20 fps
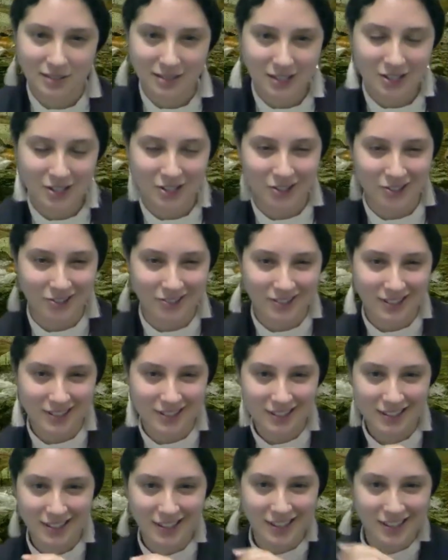you know,
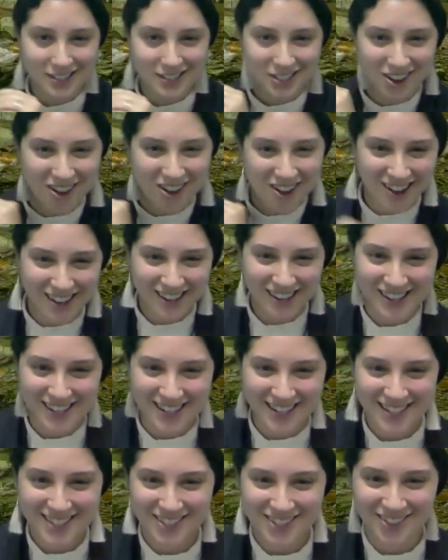kind of like talking
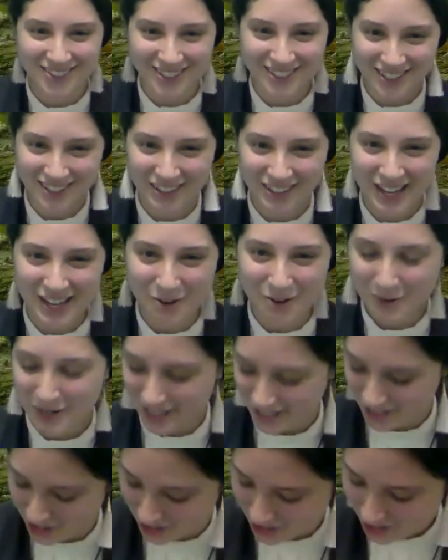in its own little
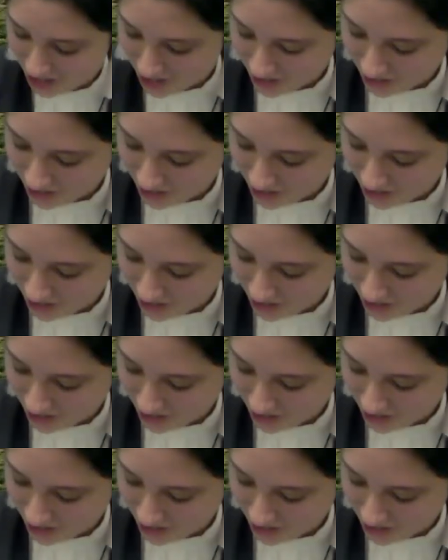language.